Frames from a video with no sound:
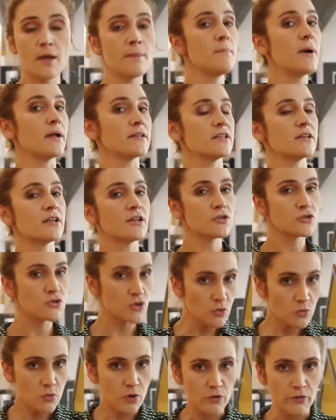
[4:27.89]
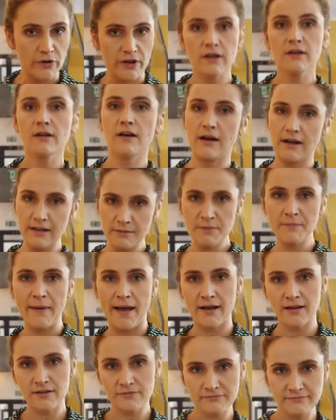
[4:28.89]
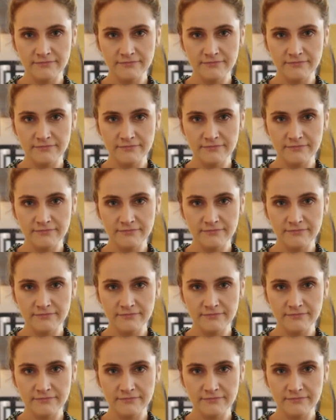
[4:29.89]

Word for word: But don't worry, I'll be back.